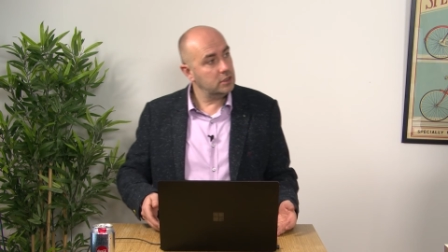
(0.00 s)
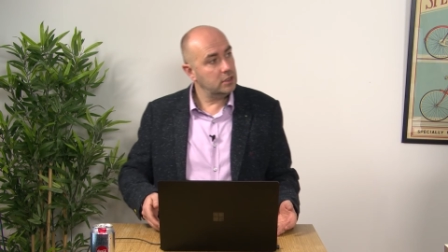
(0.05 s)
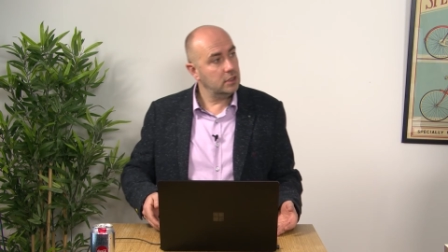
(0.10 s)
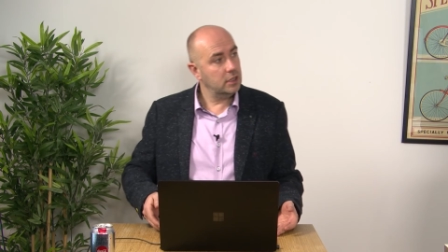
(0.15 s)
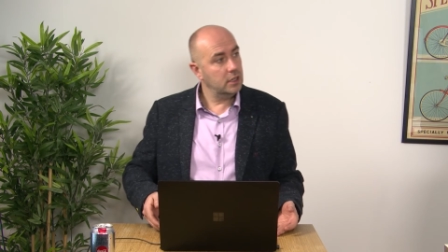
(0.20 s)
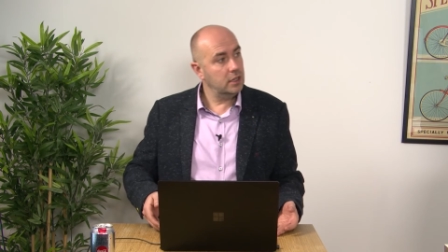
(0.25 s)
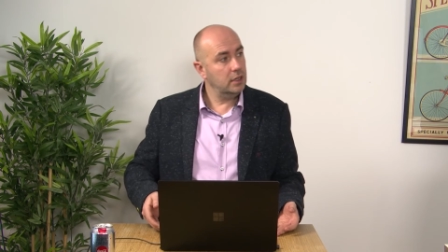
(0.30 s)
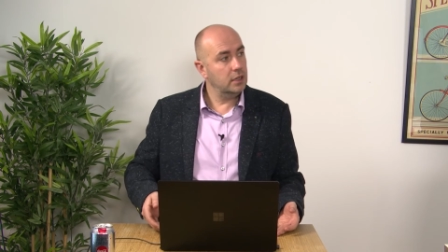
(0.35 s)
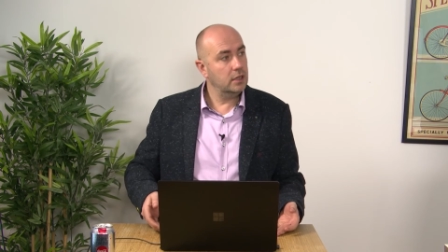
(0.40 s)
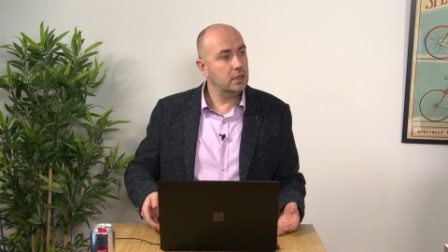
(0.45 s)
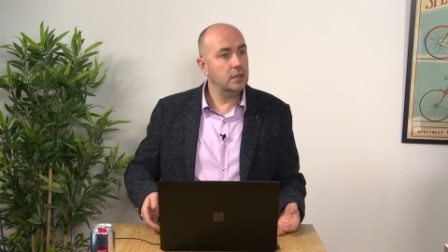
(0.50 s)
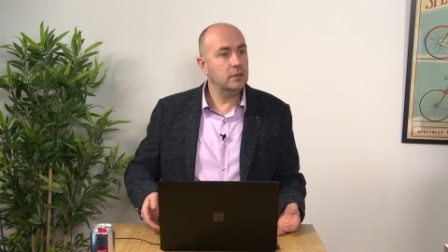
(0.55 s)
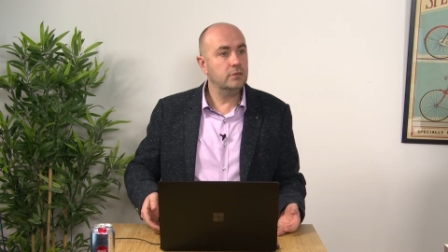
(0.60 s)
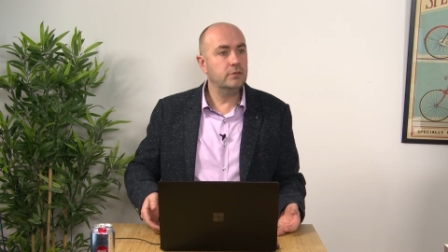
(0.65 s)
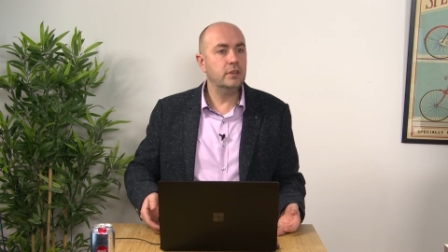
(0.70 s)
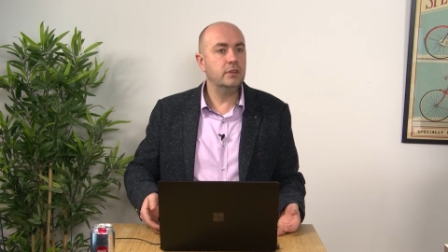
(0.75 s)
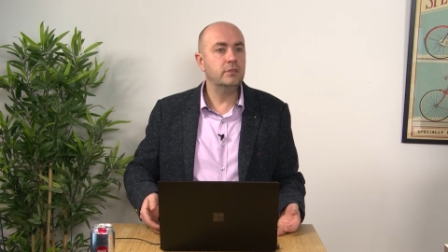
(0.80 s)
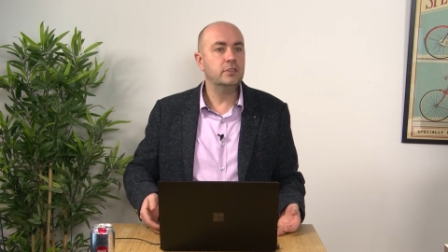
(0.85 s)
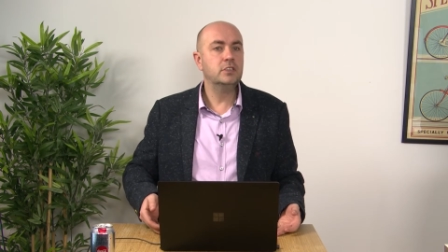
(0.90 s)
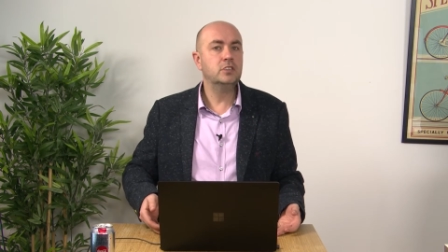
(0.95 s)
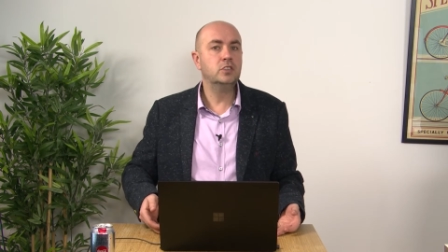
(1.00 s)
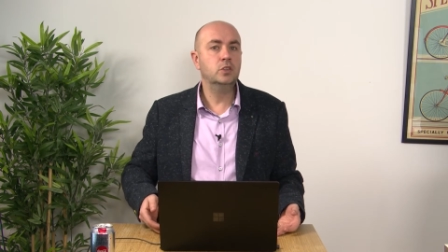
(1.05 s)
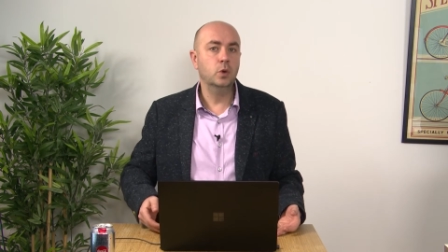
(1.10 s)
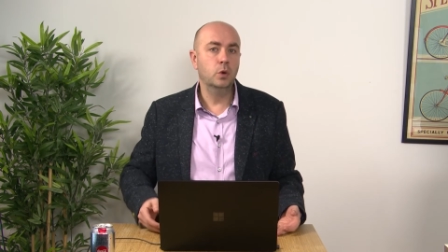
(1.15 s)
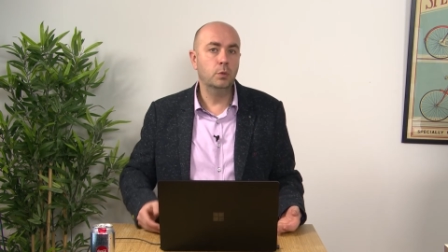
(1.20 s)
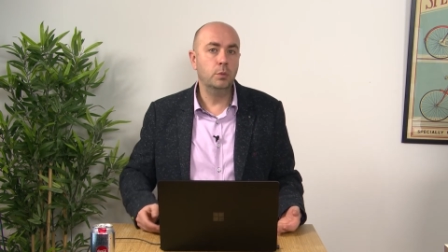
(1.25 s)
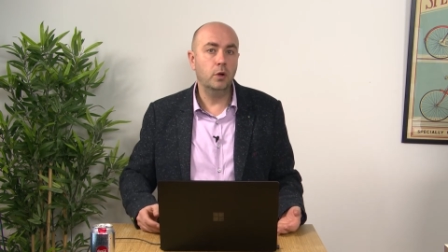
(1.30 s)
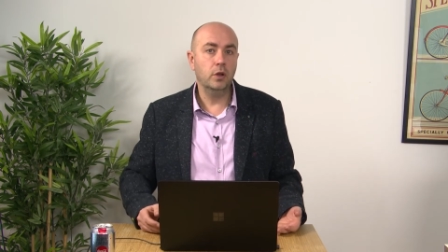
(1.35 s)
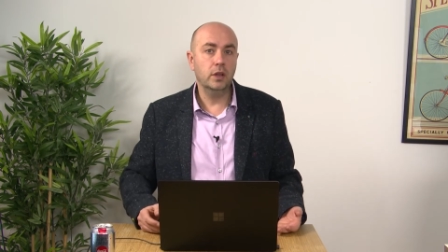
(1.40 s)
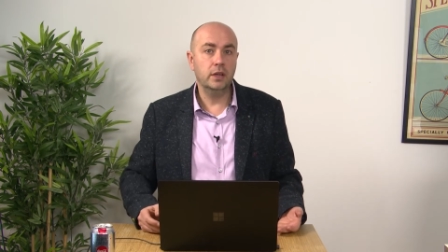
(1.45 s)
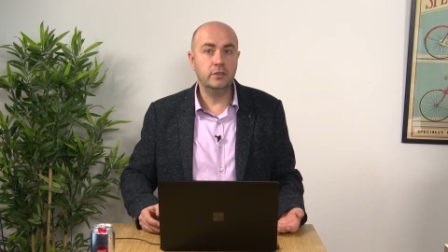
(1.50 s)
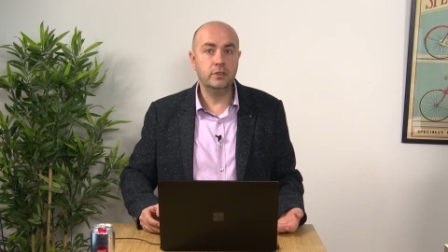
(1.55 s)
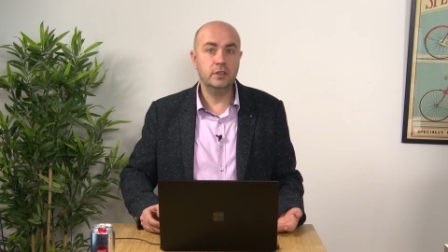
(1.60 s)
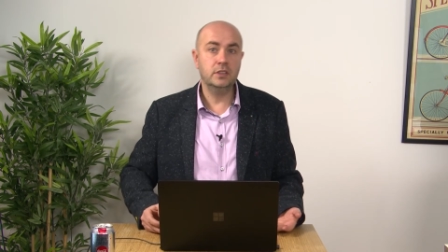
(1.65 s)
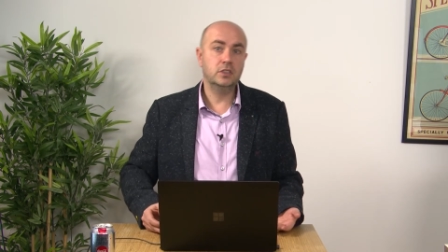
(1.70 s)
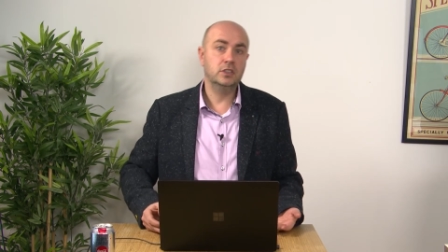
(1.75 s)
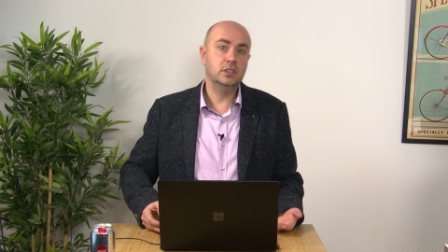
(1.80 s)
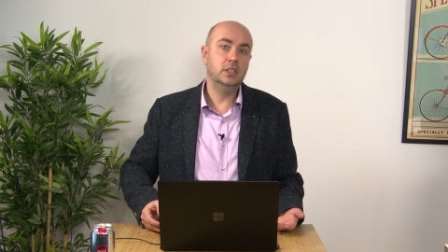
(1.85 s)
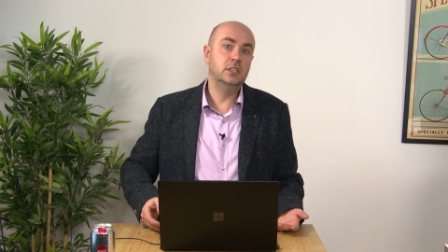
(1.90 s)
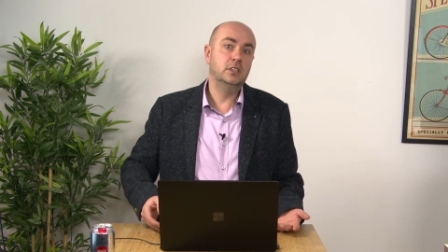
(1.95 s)
If it's doable, if
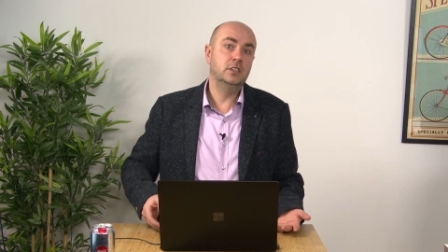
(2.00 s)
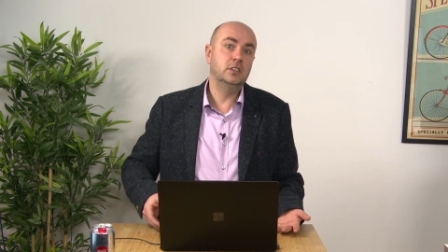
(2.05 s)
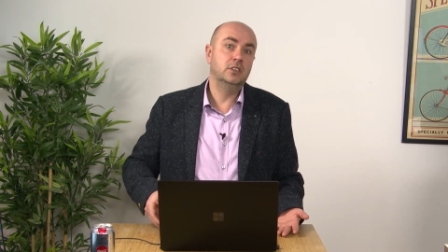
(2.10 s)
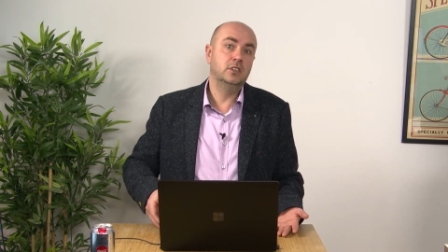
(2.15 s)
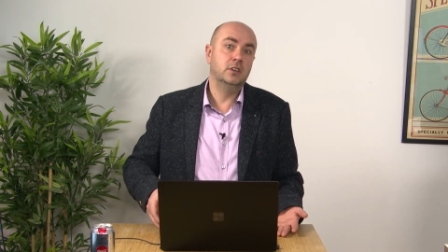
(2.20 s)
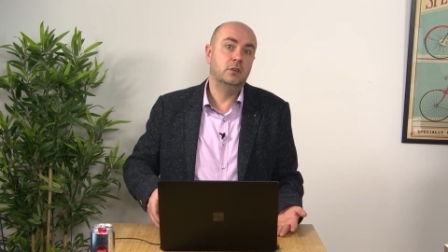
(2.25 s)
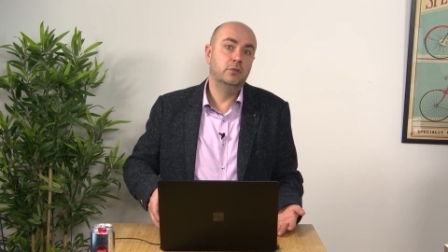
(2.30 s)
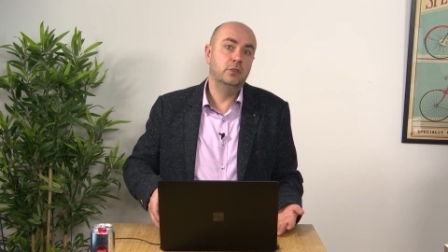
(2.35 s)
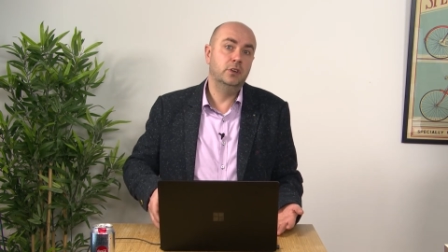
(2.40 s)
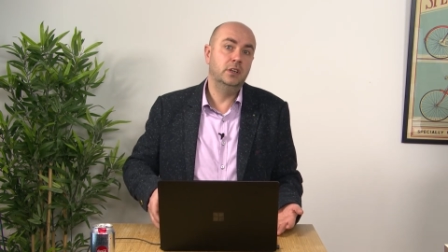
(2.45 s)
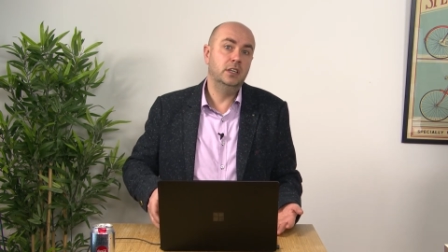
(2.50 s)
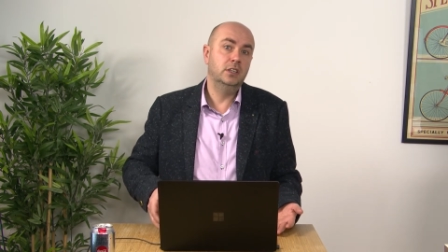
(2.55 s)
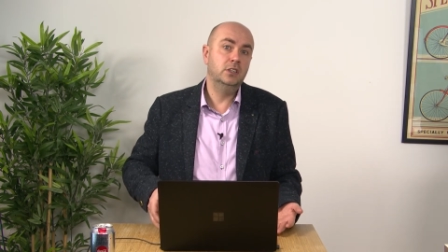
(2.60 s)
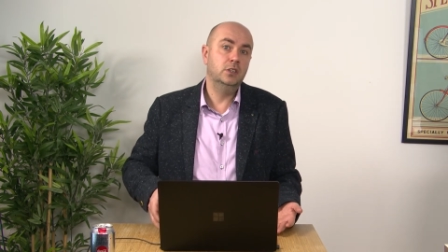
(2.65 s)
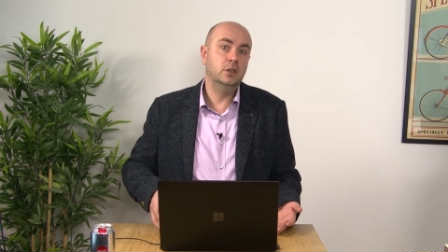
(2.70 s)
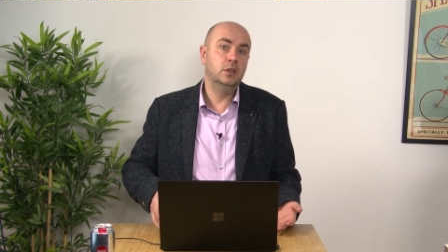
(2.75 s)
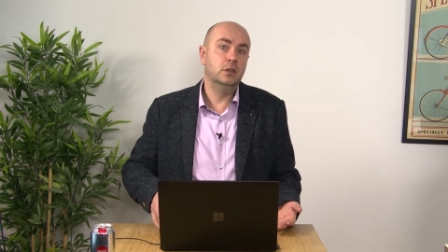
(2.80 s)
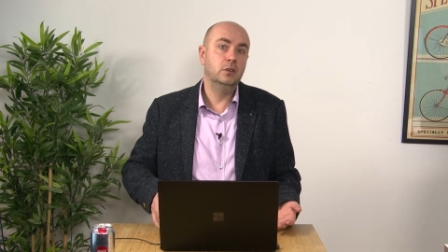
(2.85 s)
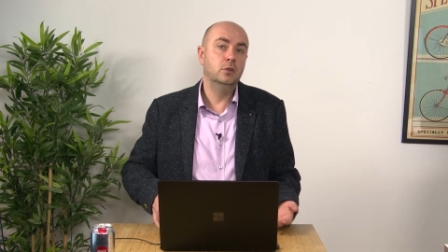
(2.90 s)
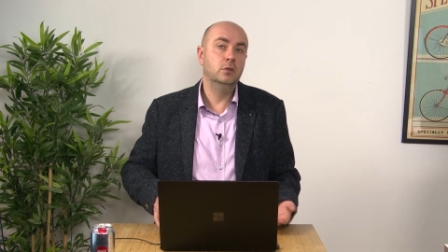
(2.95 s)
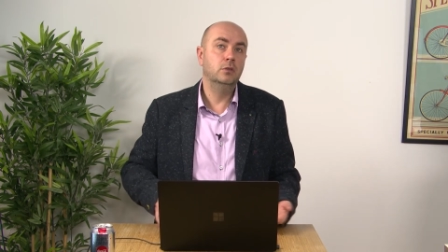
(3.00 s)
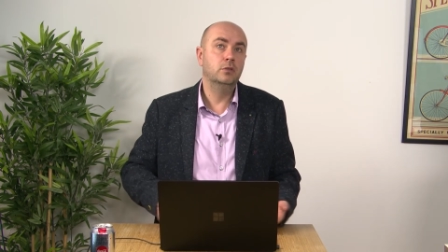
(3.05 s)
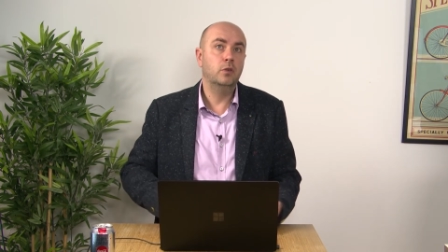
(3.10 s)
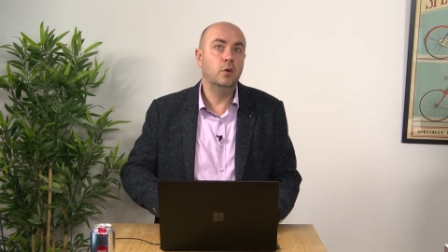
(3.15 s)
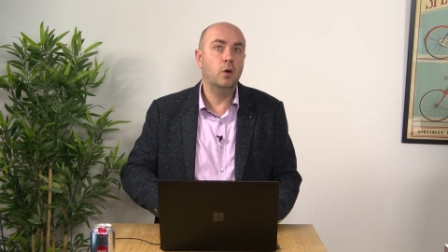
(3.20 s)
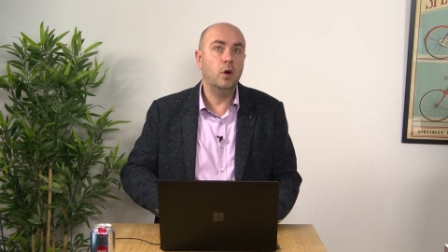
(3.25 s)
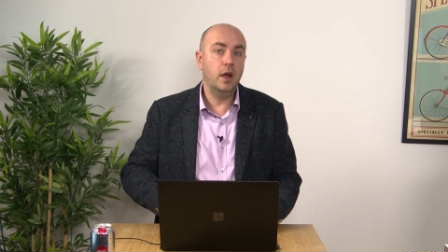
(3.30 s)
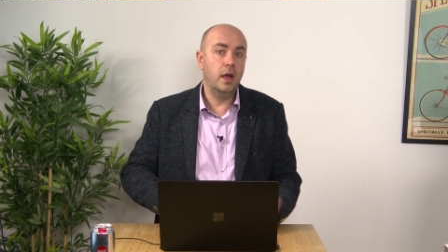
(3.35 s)
it's something that you can do for